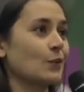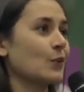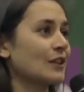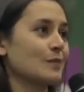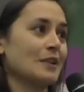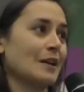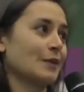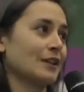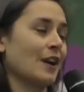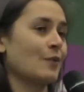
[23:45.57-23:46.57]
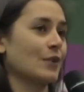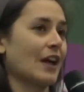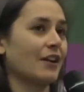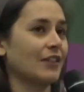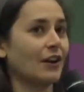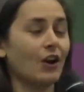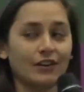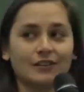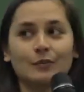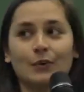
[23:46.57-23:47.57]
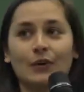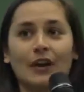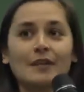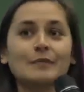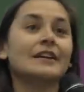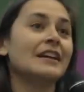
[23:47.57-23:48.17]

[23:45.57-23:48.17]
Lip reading: I wouldn't have been able to come without that awesome program